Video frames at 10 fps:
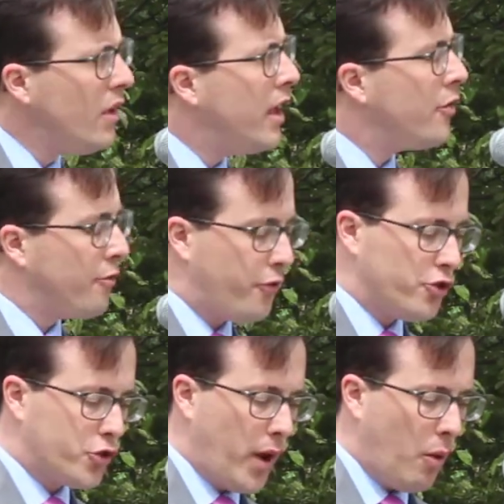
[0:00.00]
in the
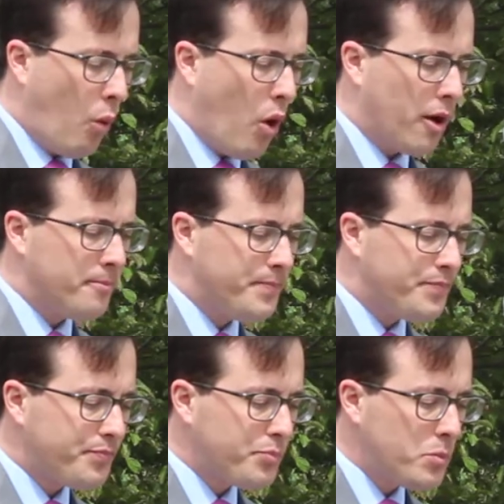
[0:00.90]
First Great War.
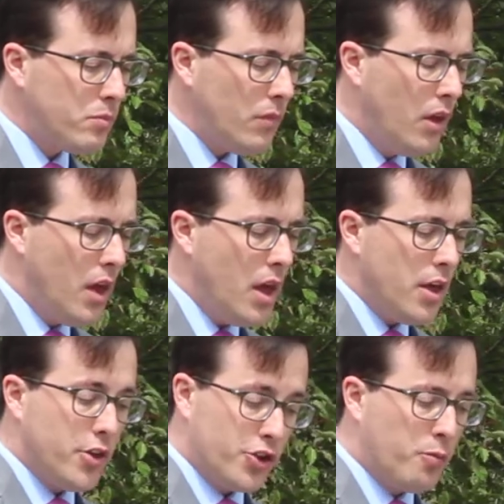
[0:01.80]

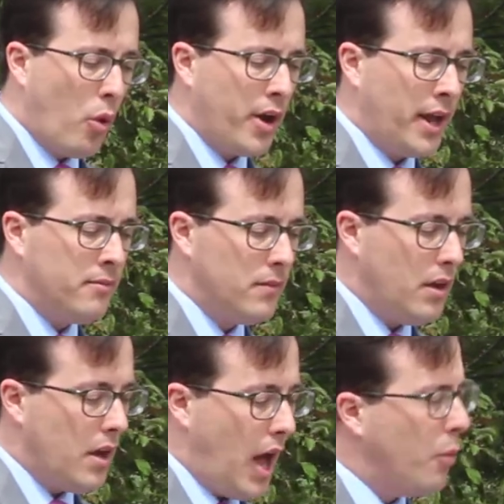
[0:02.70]
This morning,
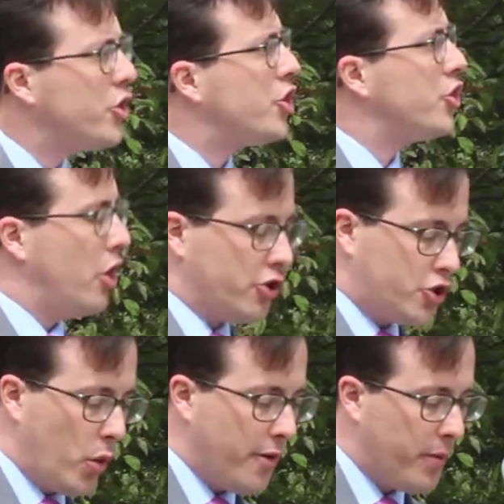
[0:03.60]
I wish to share a
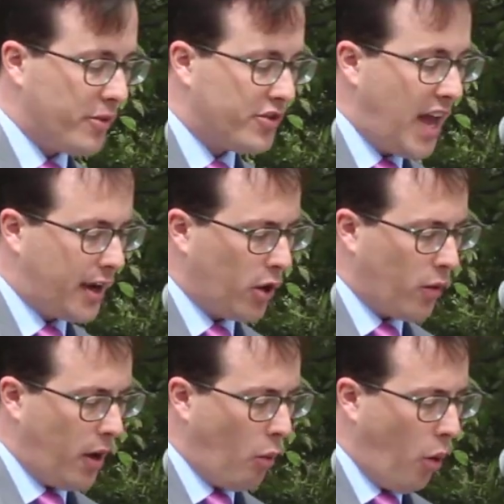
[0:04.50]
story from the Second
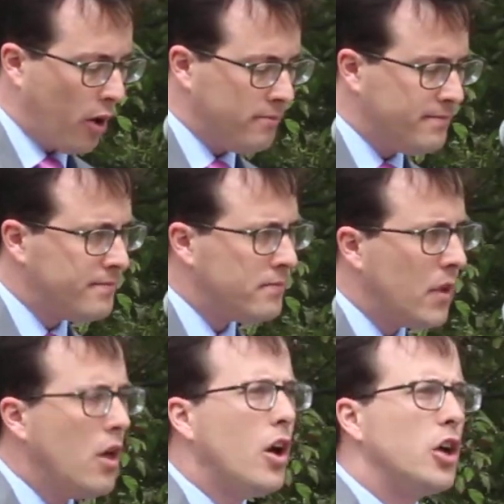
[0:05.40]
Great War,
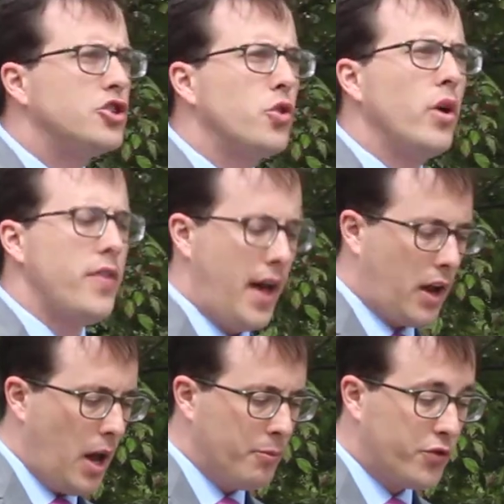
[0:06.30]
a story
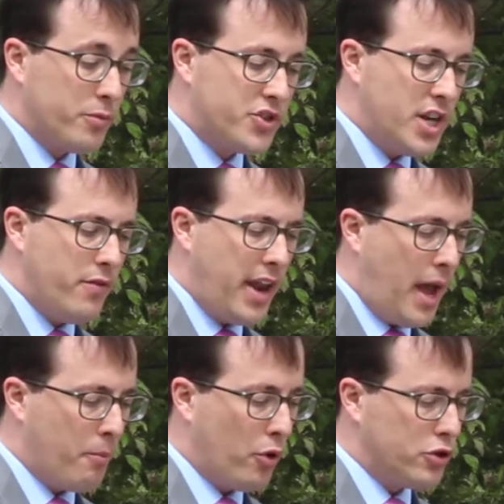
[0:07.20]
that comes from Stephen
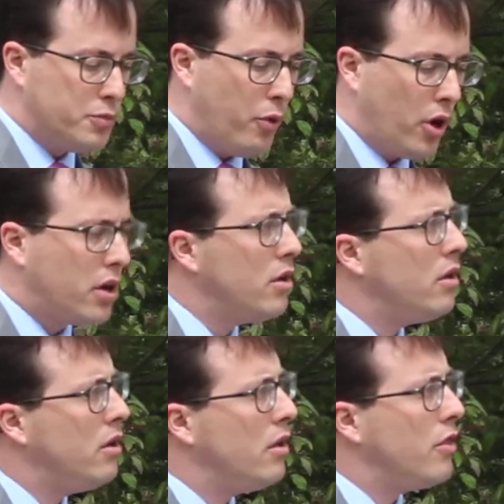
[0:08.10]
Ambrose's book,
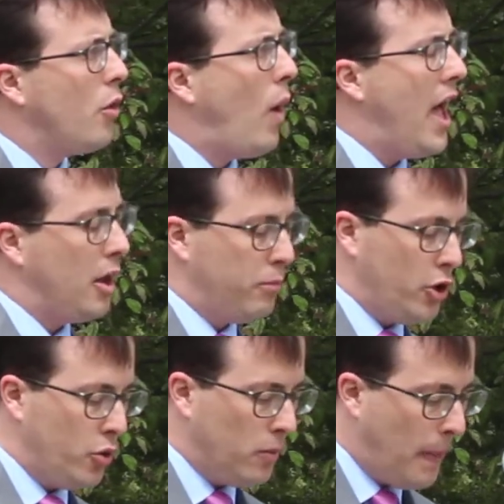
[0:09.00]
The Wild
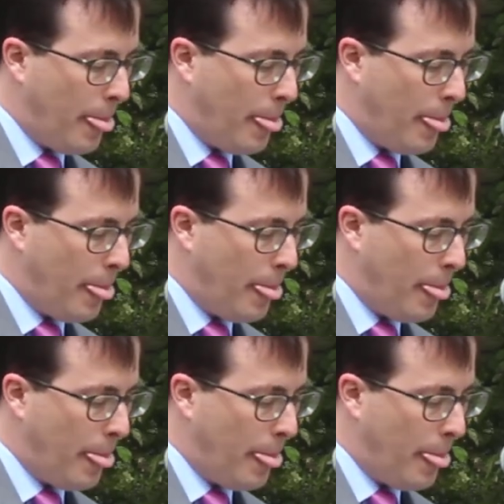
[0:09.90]
Blue.